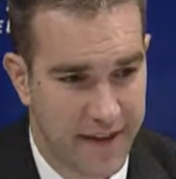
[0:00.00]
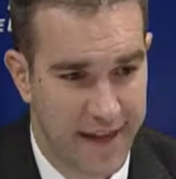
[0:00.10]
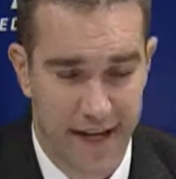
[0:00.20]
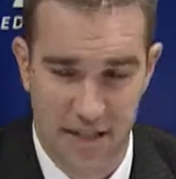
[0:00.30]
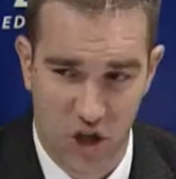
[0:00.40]

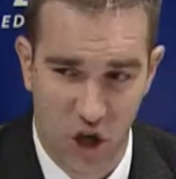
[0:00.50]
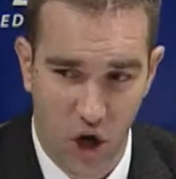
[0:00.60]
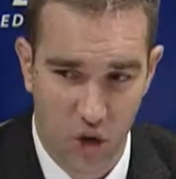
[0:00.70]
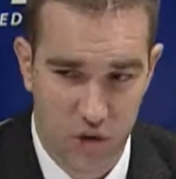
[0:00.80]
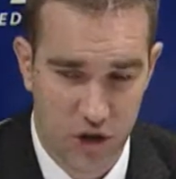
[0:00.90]
as a
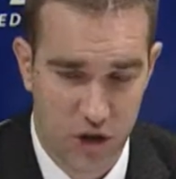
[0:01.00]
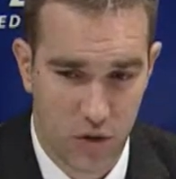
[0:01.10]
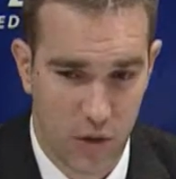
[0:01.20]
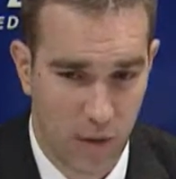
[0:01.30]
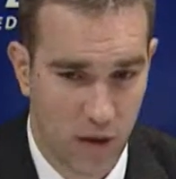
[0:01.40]
coach,
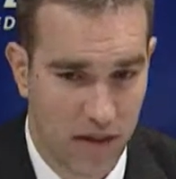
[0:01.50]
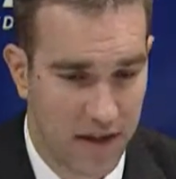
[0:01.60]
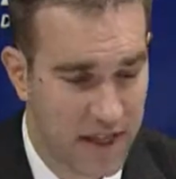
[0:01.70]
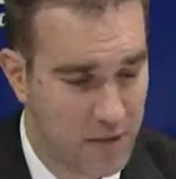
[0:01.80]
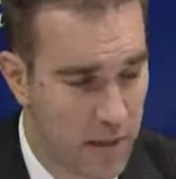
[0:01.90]
when
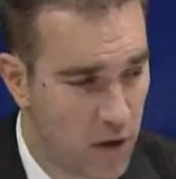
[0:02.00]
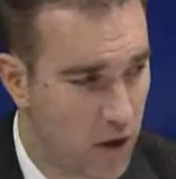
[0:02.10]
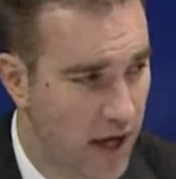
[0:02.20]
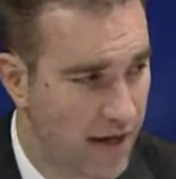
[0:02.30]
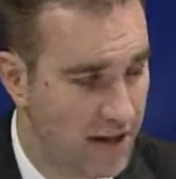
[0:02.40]
things may be
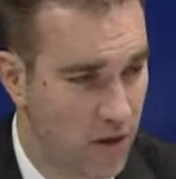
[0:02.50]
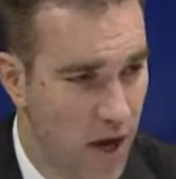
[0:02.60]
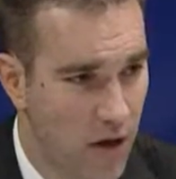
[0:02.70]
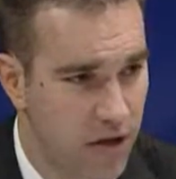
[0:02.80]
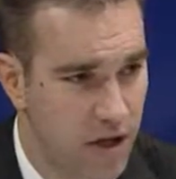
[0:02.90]
going hectic
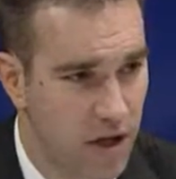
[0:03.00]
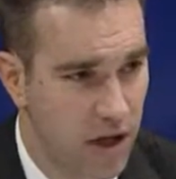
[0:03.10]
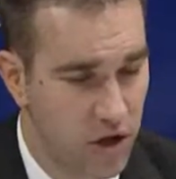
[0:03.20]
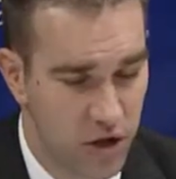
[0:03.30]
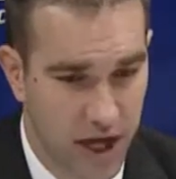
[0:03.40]
around you,
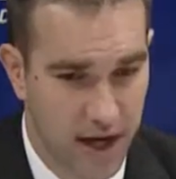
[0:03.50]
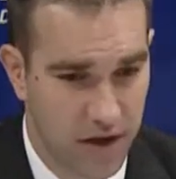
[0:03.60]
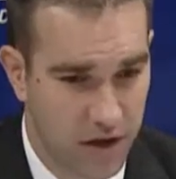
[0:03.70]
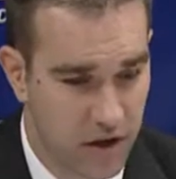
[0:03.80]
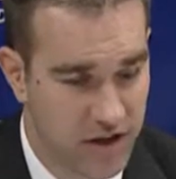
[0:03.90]

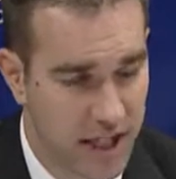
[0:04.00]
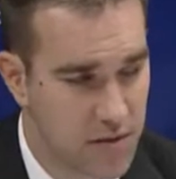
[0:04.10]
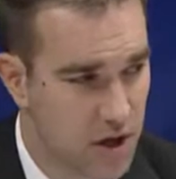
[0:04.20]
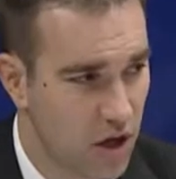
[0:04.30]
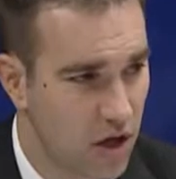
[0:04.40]
your
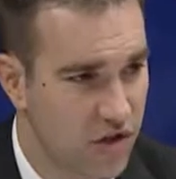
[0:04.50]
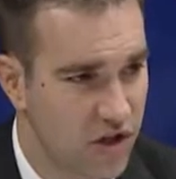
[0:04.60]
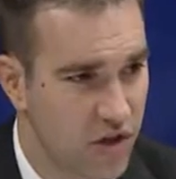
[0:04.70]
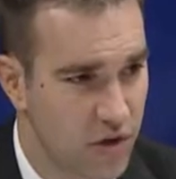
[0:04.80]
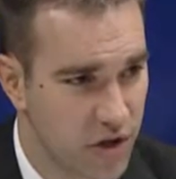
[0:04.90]
team's going to look to
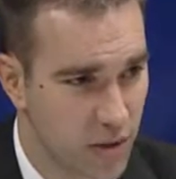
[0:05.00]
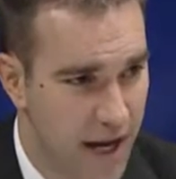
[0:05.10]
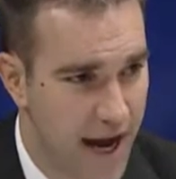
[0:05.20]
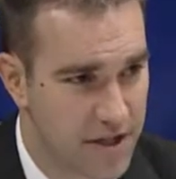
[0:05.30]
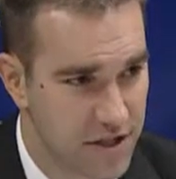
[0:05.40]
you and your
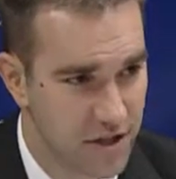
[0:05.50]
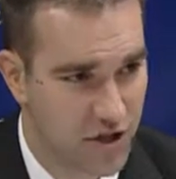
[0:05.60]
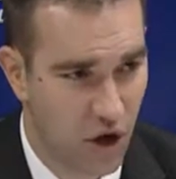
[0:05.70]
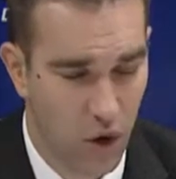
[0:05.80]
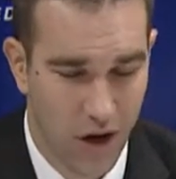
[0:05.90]
reactions.
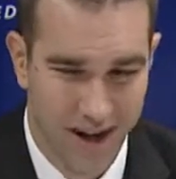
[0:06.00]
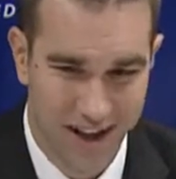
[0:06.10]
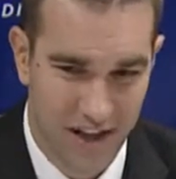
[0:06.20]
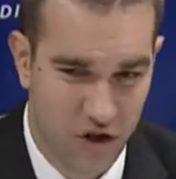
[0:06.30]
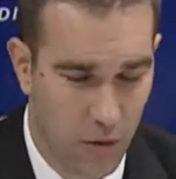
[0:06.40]
So
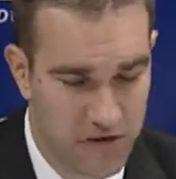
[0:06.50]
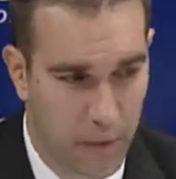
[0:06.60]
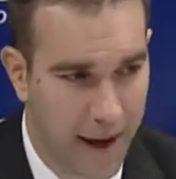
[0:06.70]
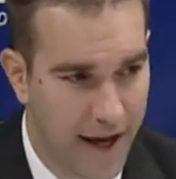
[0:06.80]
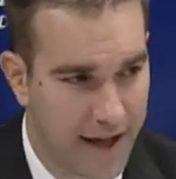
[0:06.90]
in terms
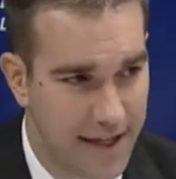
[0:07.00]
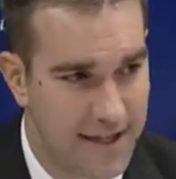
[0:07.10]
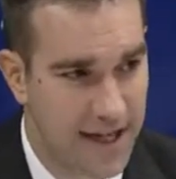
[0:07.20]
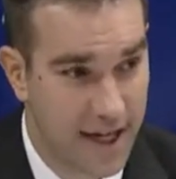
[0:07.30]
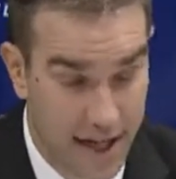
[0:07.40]
of panic
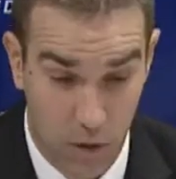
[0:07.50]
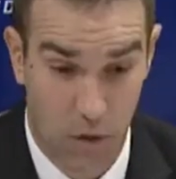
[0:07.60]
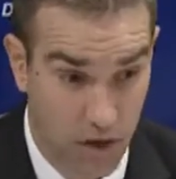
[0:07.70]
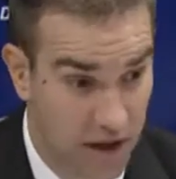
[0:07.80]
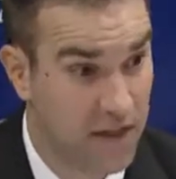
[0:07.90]
inside, yeah, we're
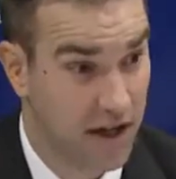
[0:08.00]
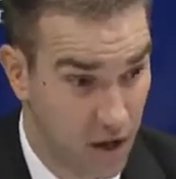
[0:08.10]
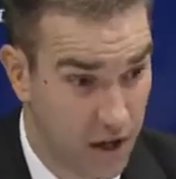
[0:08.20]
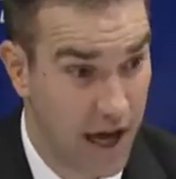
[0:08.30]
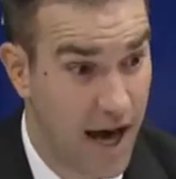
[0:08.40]
really
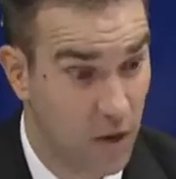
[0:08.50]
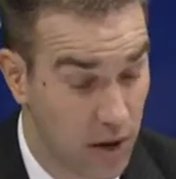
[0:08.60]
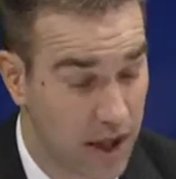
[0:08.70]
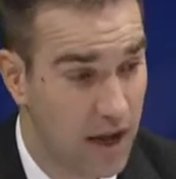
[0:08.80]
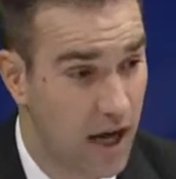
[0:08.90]
thinking, okay, how do
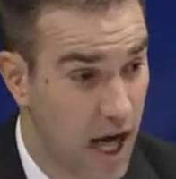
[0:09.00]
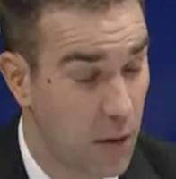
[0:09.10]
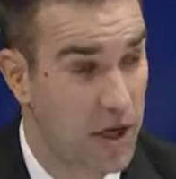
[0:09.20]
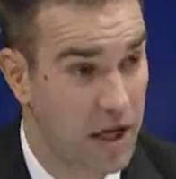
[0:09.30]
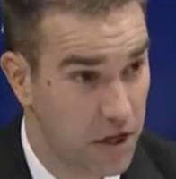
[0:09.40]
we
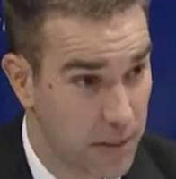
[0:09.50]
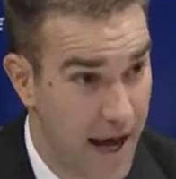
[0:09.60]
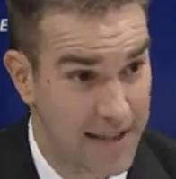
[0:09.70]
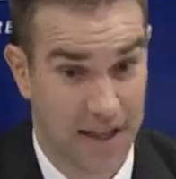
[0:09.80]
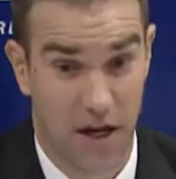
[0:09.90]
get a good
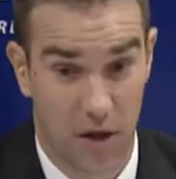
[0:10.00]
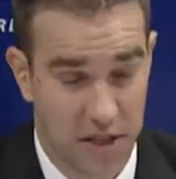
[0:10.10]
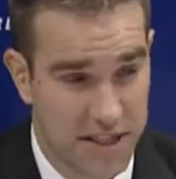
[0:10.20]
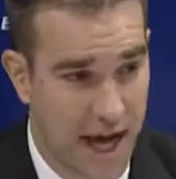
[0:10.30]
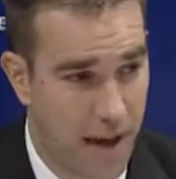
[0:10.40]
basket here? How do
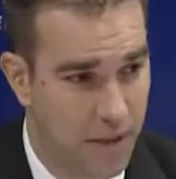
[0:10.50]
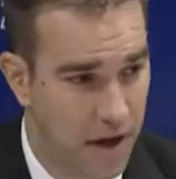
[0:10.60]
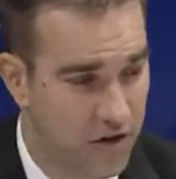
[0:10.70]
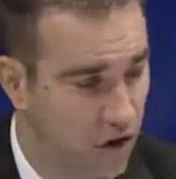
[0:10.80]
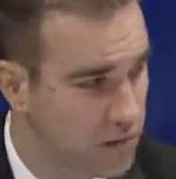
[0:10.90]
we stop?
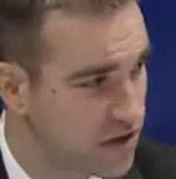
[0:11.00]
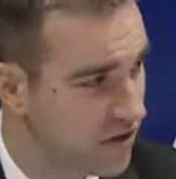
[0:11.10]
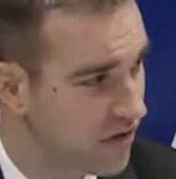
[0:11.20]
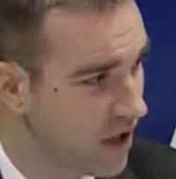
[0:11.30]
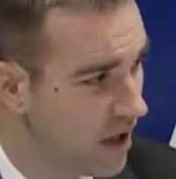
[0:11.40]
But in terms
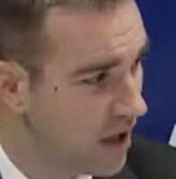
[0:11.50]
of